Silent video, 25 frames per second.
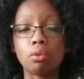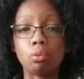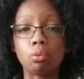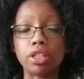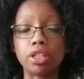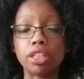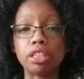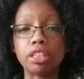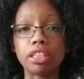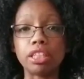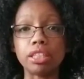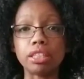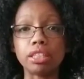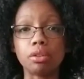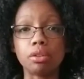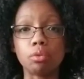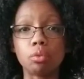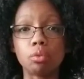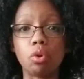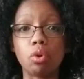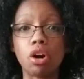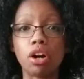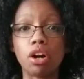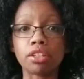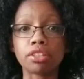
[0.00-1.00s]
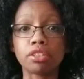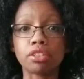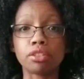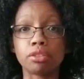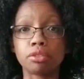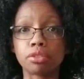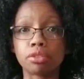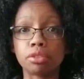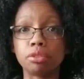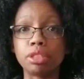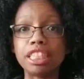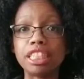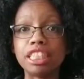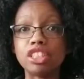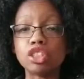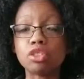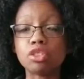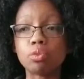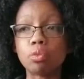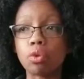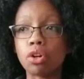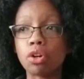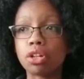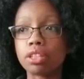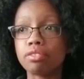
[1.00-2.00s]
we walked through
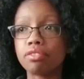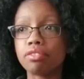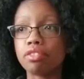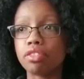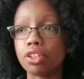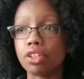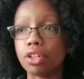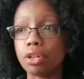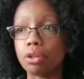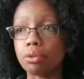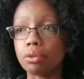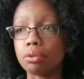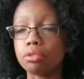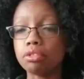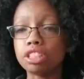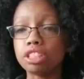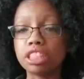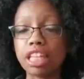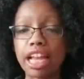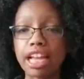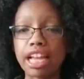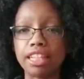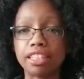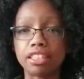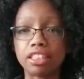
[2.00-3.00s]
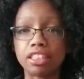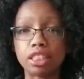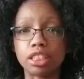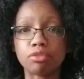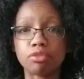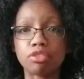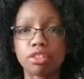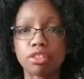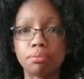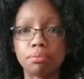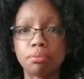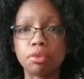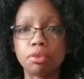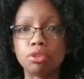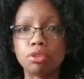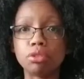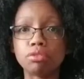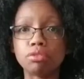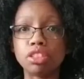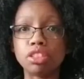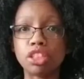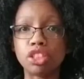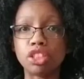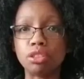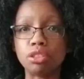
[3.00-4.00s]
each one of those and different
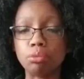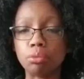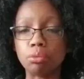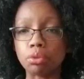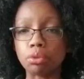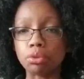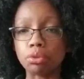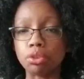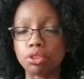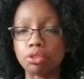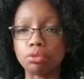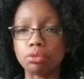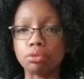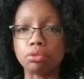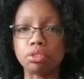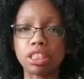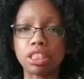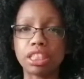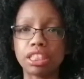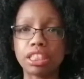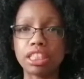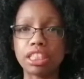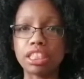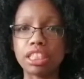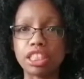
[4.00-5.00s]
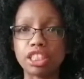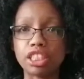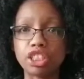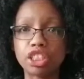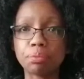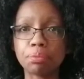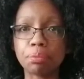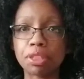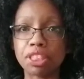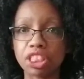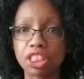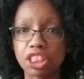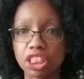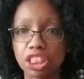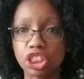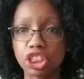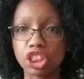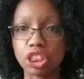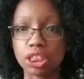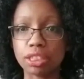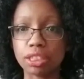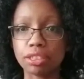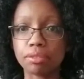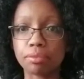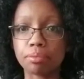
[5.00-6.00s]
moves that you will use in each
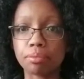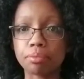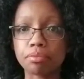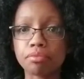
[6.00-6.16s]
position.